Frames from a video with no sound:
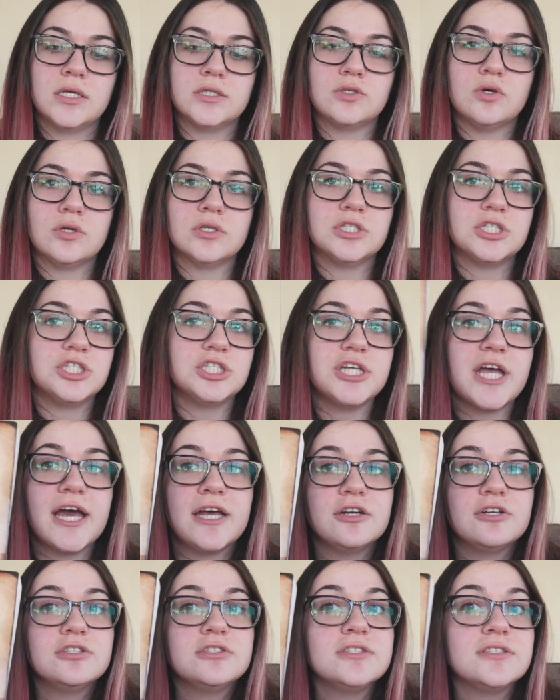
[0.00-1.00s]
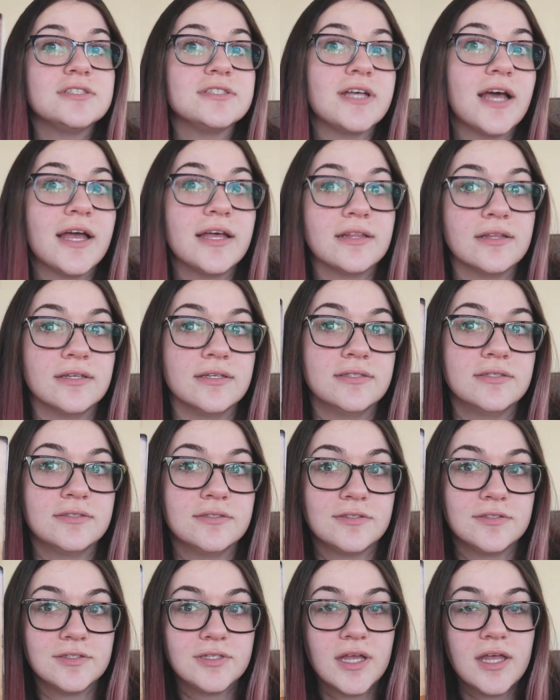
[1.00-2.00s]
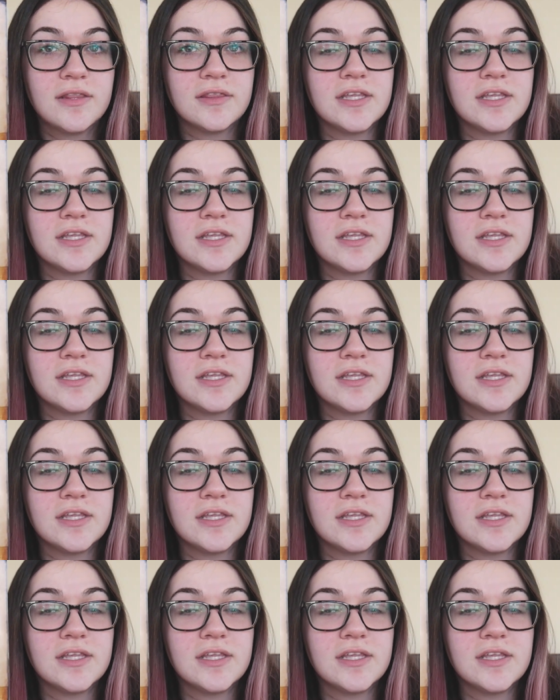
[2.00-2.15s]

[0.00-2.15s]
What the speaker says: It's called Shattered Silence,